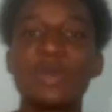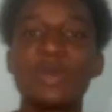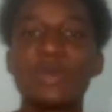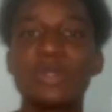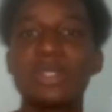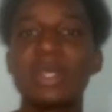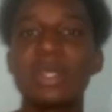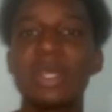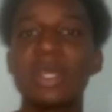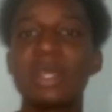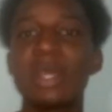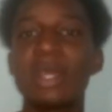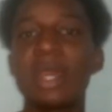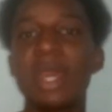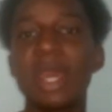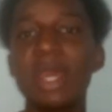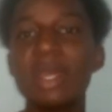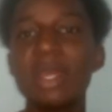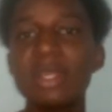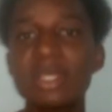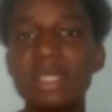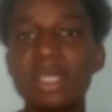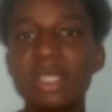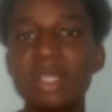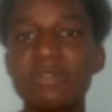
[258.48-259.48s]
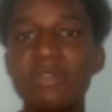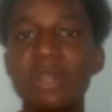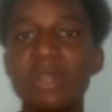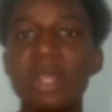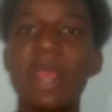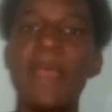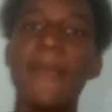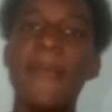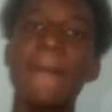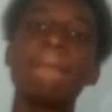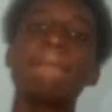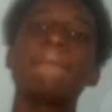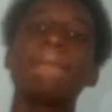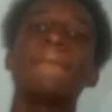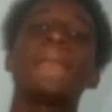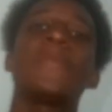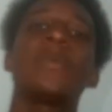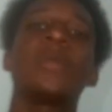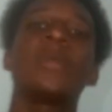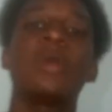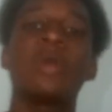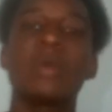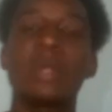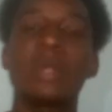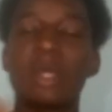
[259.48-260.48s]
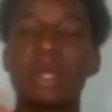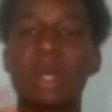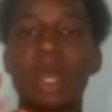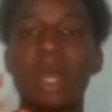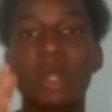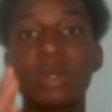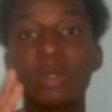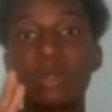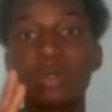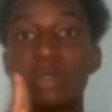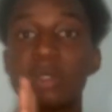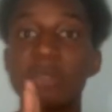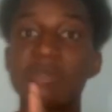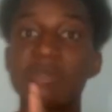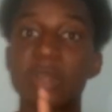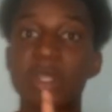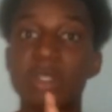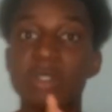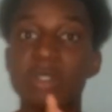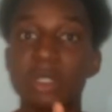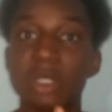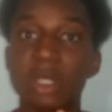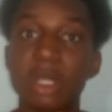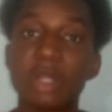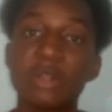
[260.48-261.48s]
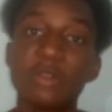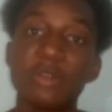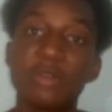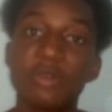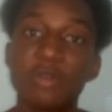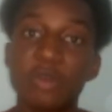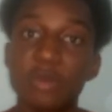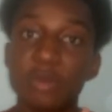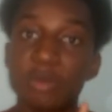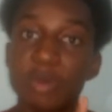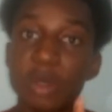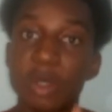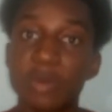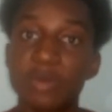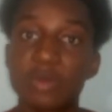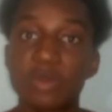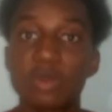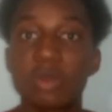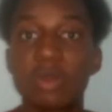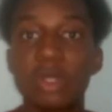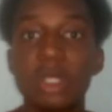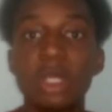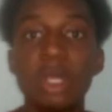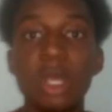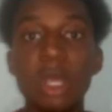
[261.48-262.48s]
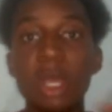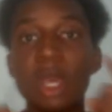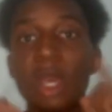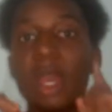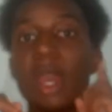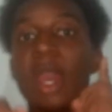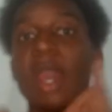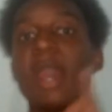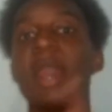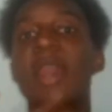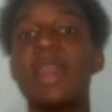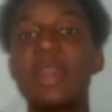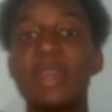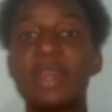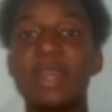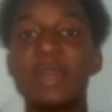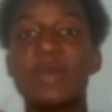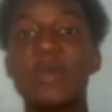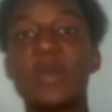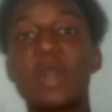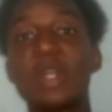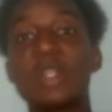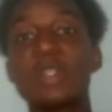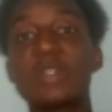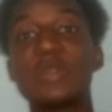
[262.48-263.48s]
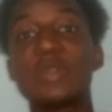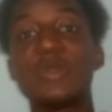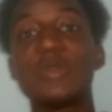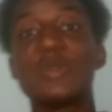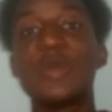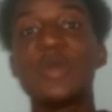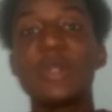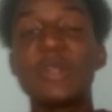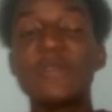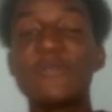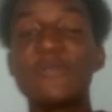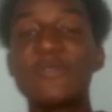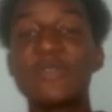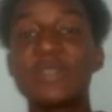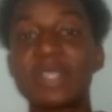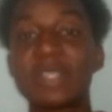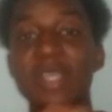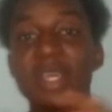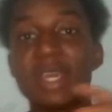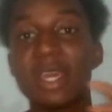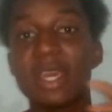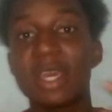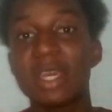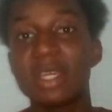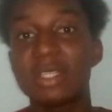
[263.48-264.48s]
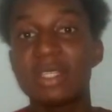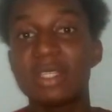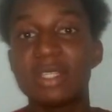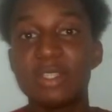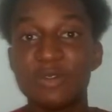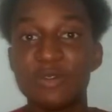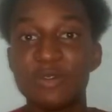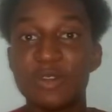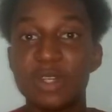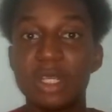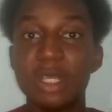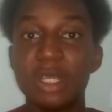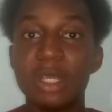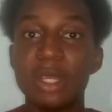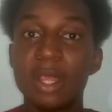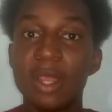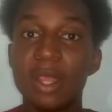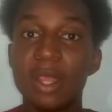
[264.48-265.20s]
you say hey Siri, okay, I don't know if I triggered your phone, but I'm sorry. Once you know, if you say hey Siri